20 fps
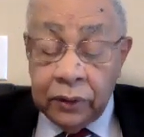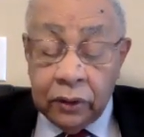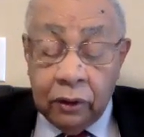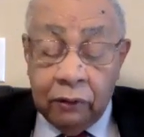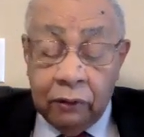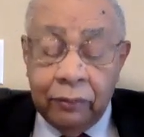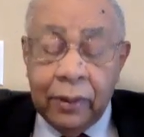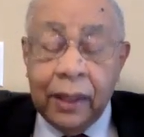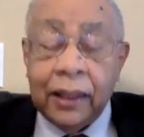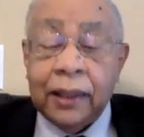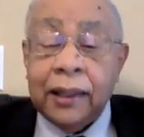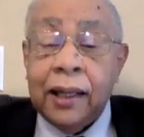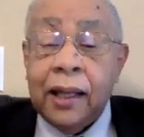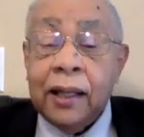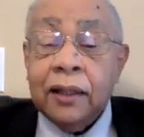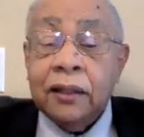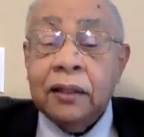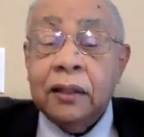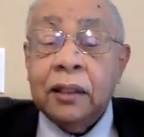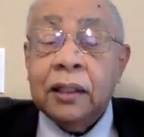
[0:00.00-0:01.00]
of my
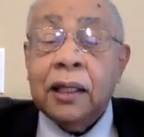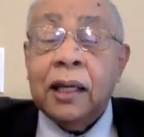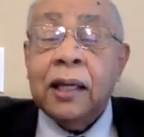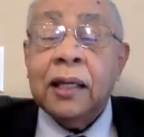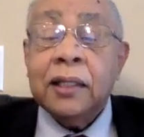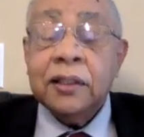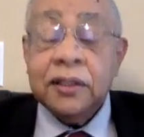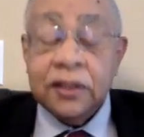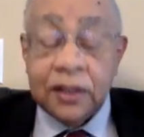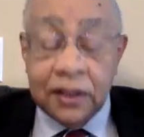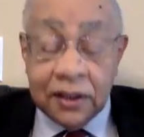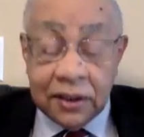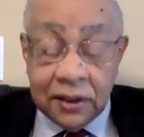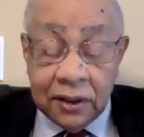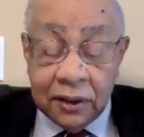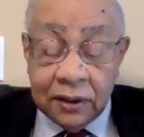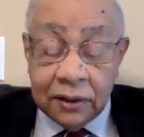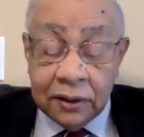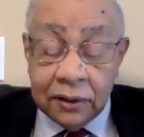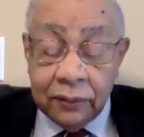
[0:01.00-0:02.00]
Catholic
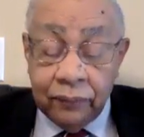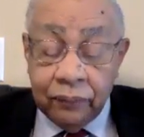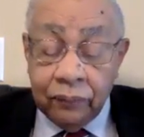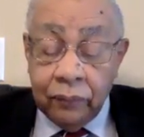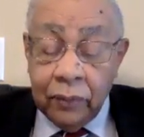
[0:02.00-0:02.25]
existence,